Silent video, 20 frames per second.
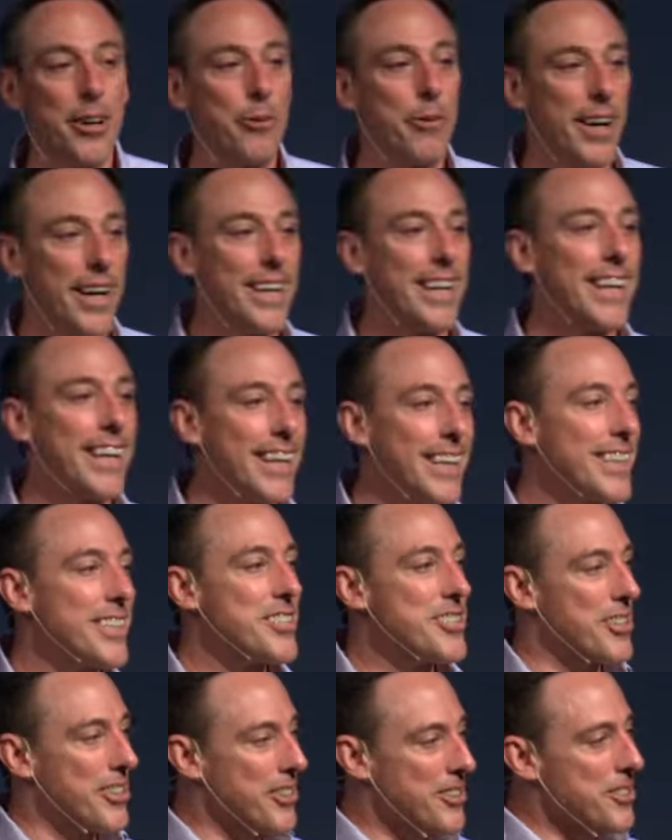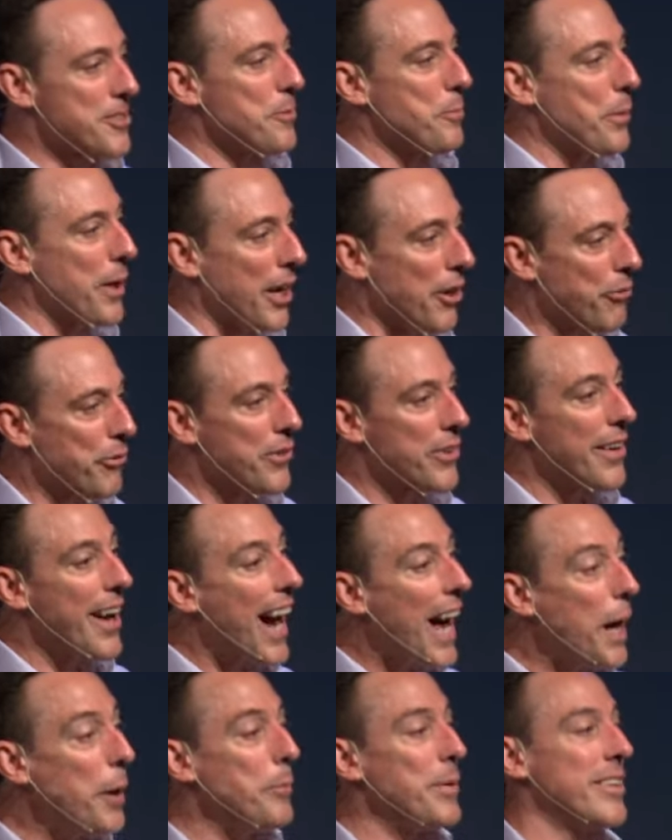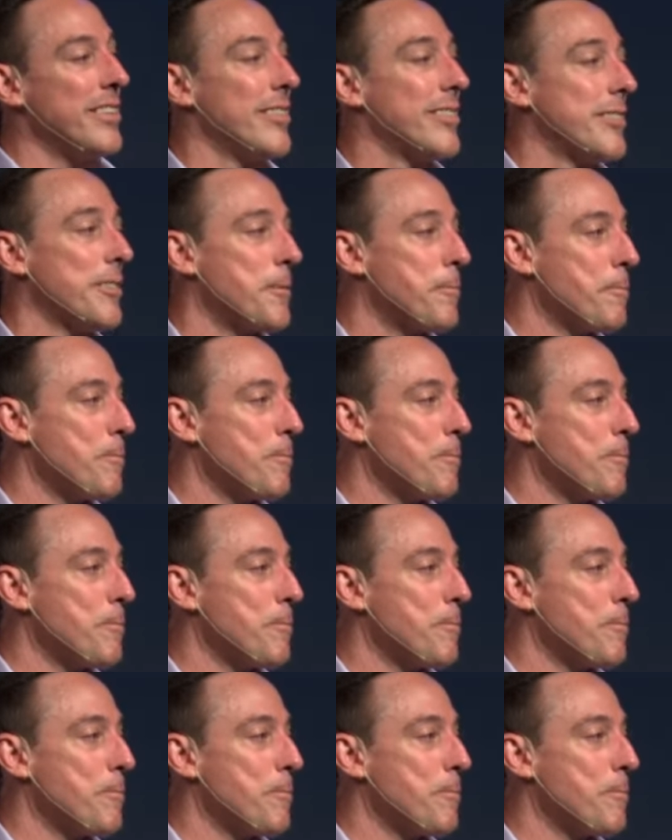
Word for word: way to get the church to pay for their hobbies.